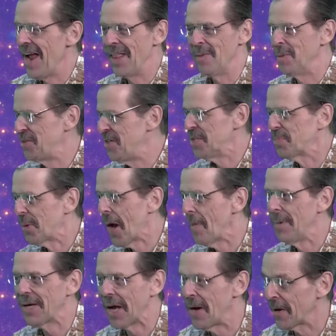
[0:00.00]
And the machine's probably
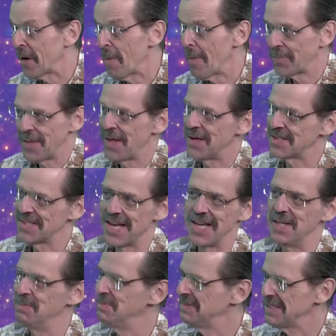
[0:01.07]
going to come up at the end and say,
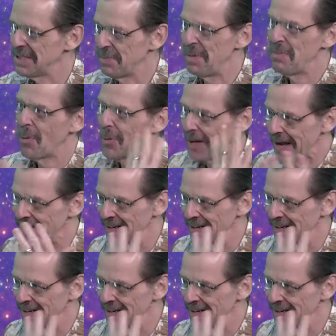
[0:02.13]
give me more data,